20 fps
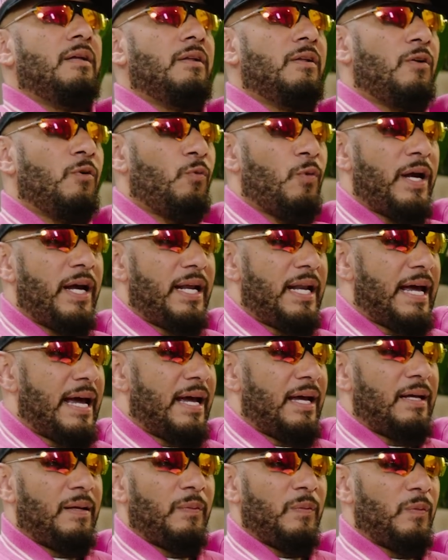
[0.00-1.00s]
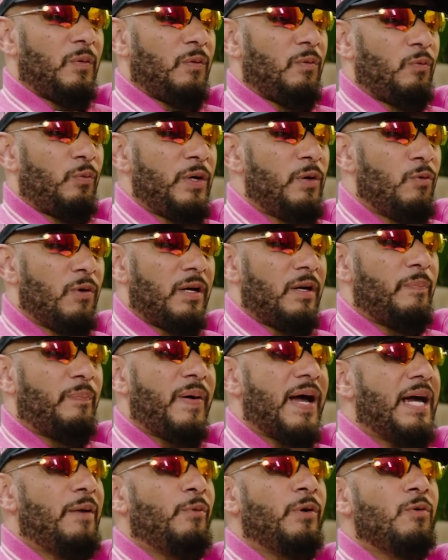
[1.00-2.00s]
the way that we want to
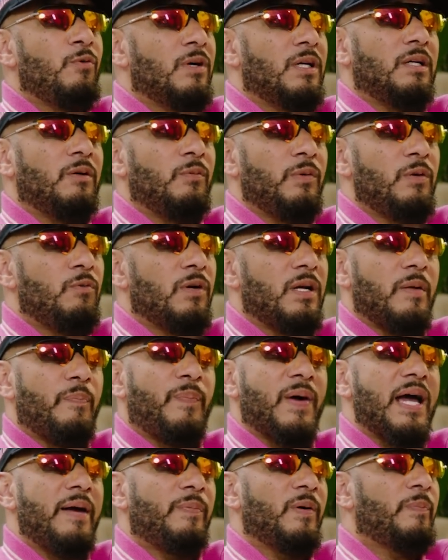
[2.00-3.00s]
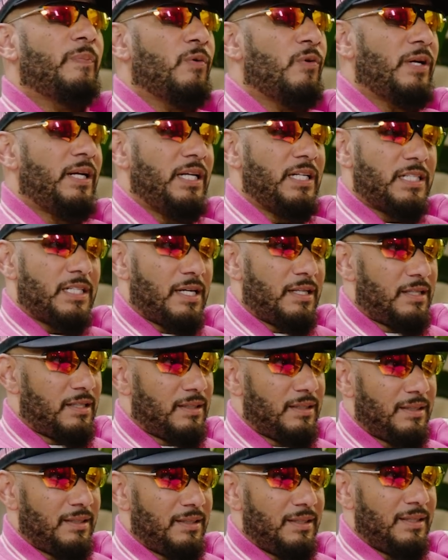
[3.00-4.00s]
pipe, we want to we want to pipe up on each other.
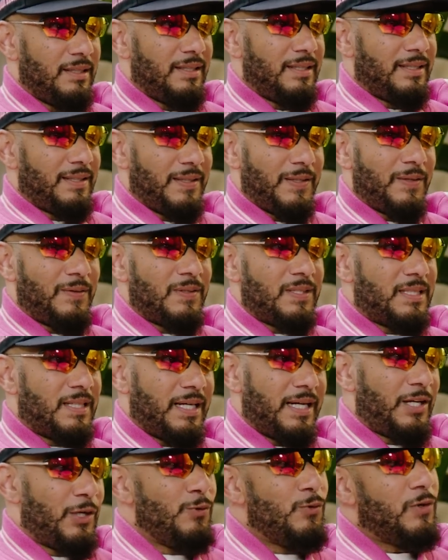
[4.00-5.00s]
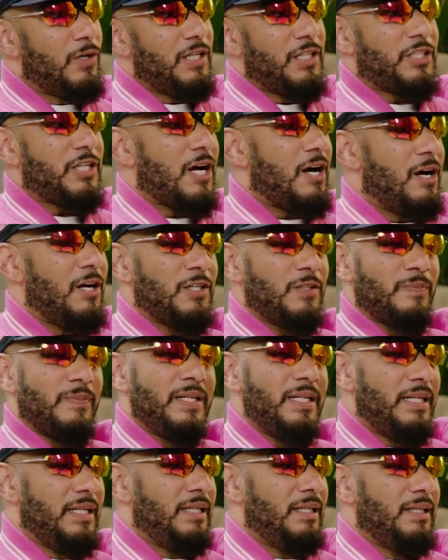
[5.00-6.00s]
You know what I'm saying? You want to charge
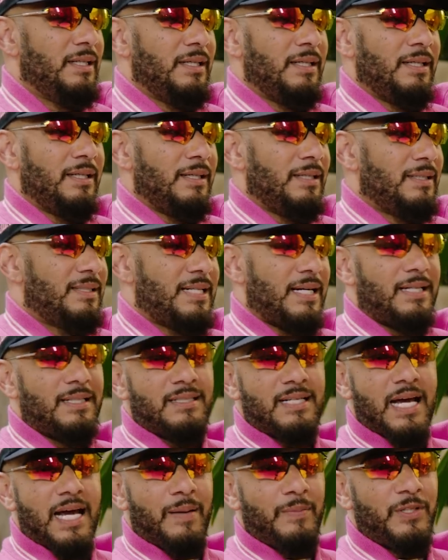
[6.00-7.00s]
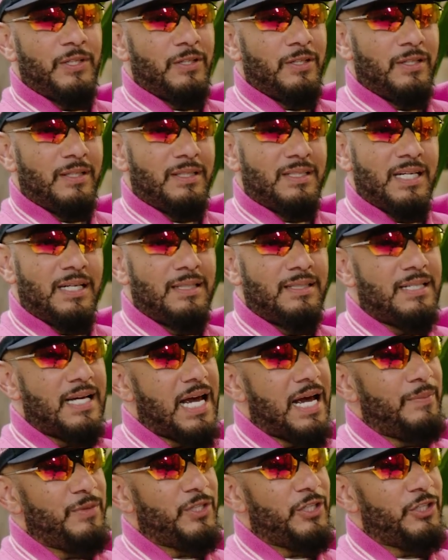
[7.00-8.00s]
me ten times your ten
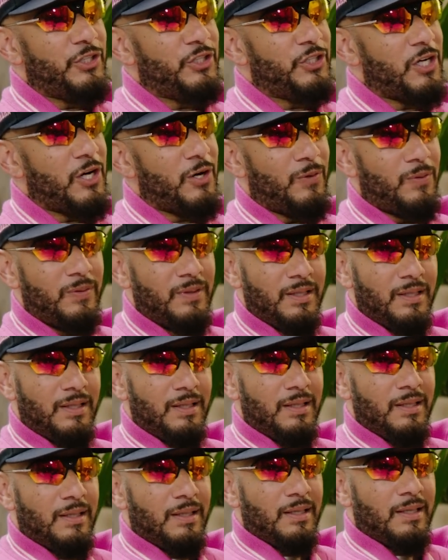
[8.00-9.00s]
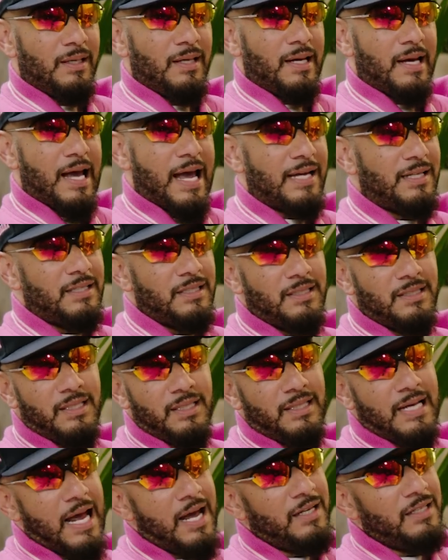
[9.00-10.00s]
times your show. I just
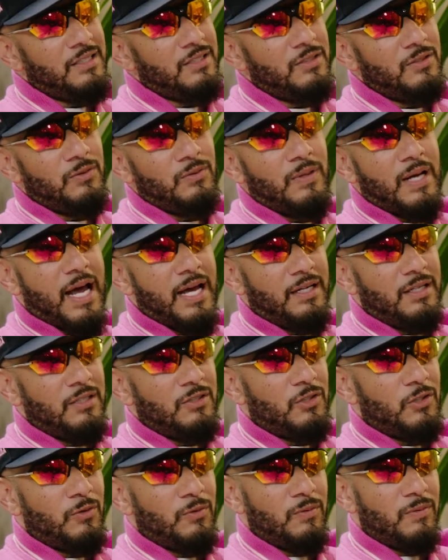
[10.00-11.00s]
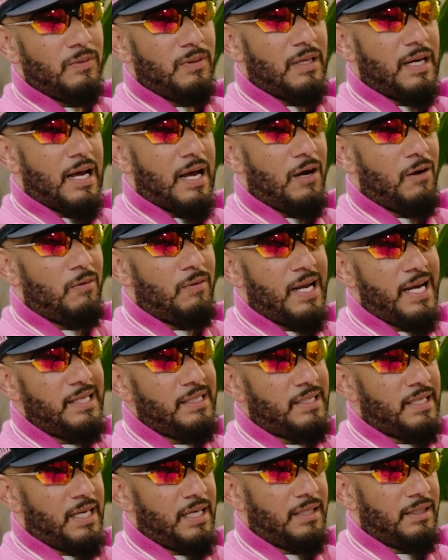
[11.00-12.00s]
think I just don't I just don't I don't like
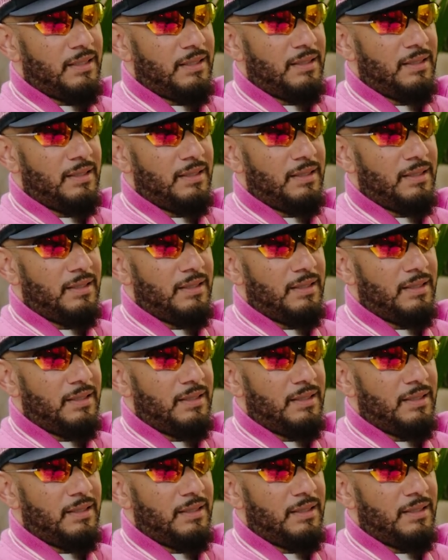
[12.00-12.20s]
that.